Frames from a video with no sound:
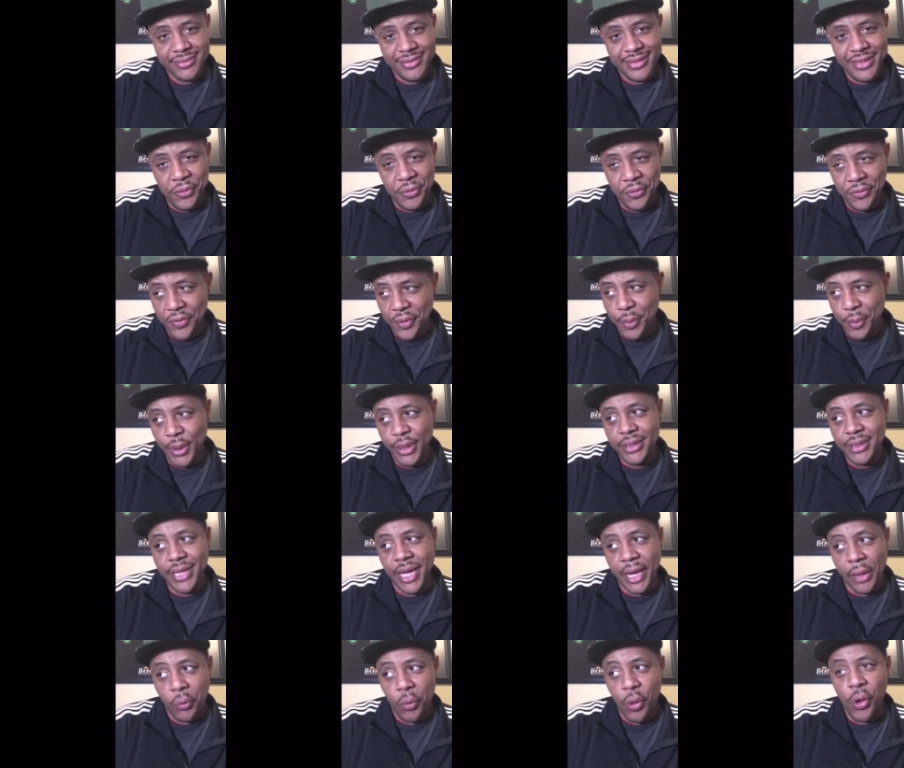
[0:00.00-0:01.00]
You feel me?
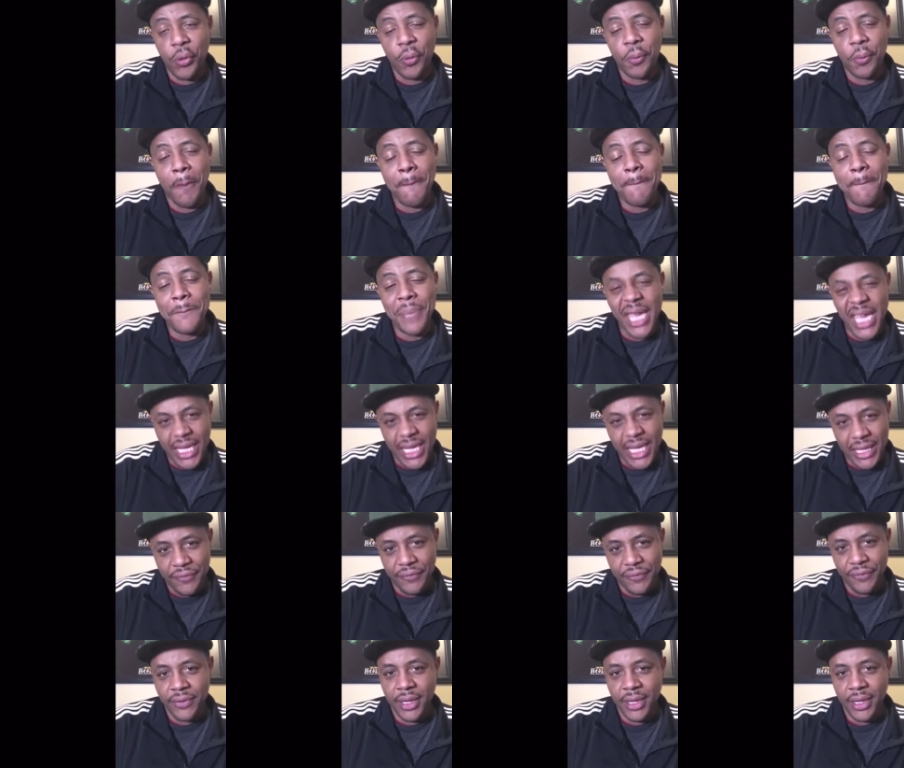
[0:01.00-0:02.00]
They want beef,
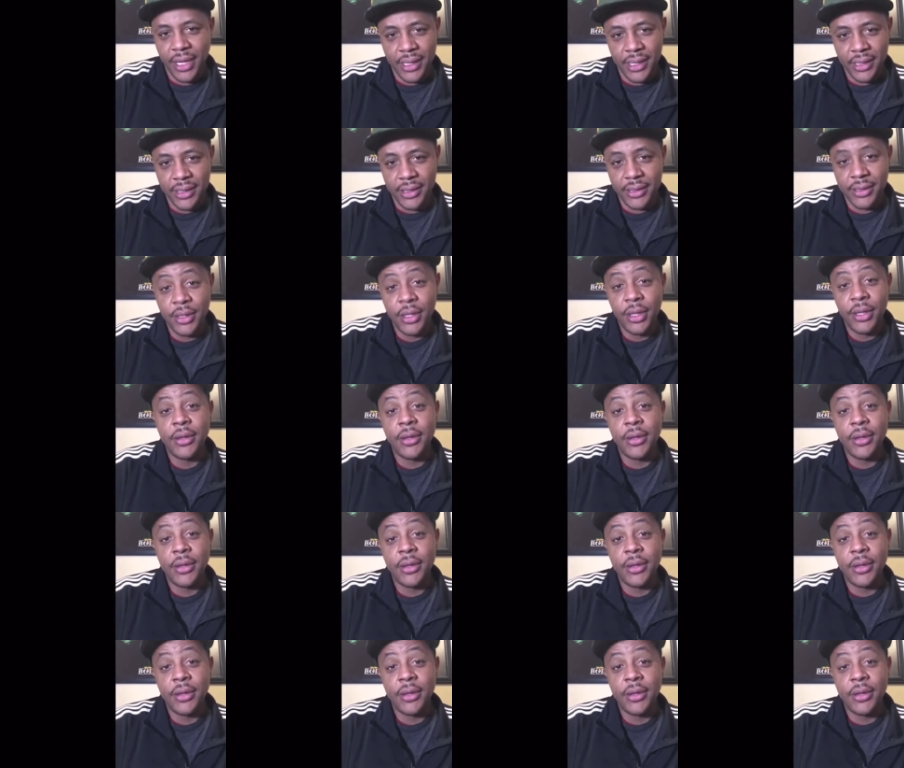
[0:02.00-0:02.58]
nigga.